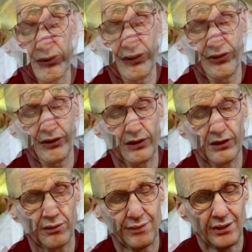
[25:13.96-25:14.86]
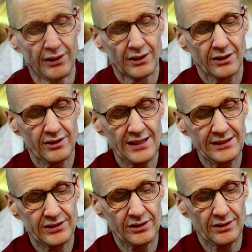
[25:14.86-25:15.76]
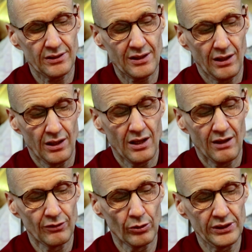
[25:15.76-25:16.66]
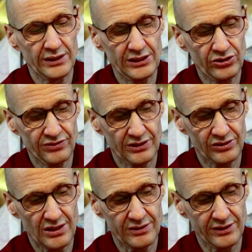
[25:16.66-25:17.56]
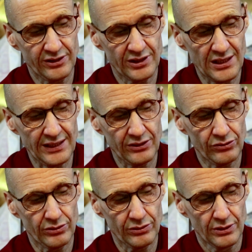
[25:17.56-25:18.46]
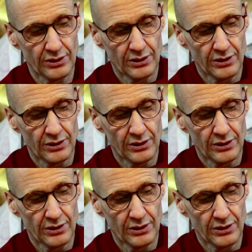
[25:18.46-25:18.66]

Even the great Avalokiteshvara started crying, you know,